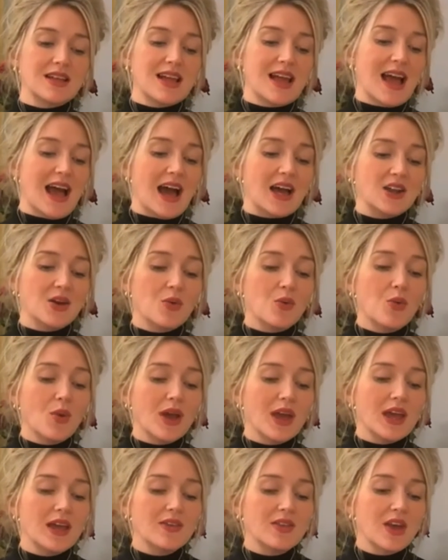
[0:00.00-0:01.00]
and
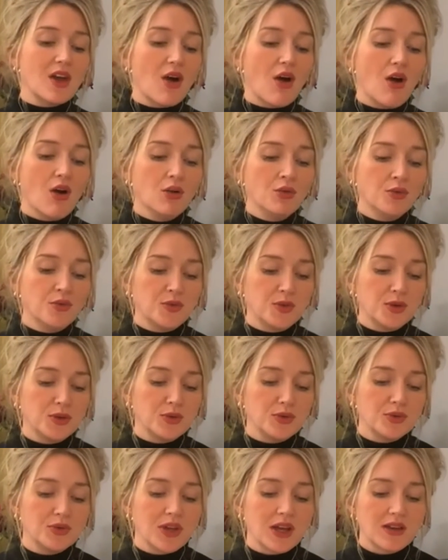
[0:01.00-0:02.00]
away they all flew
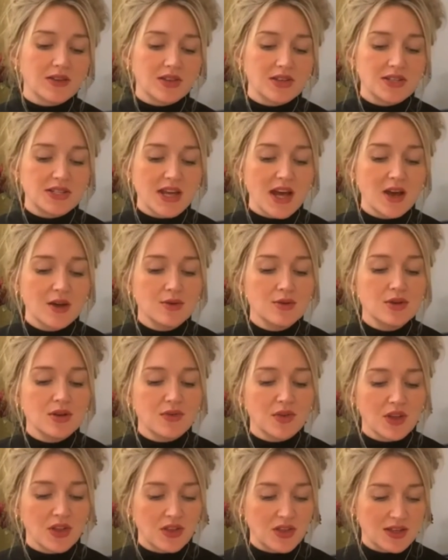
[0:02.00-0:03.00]
like the down of a
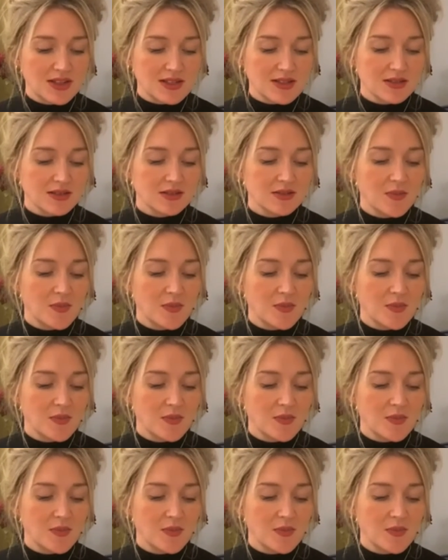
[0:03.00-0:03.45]
thistle.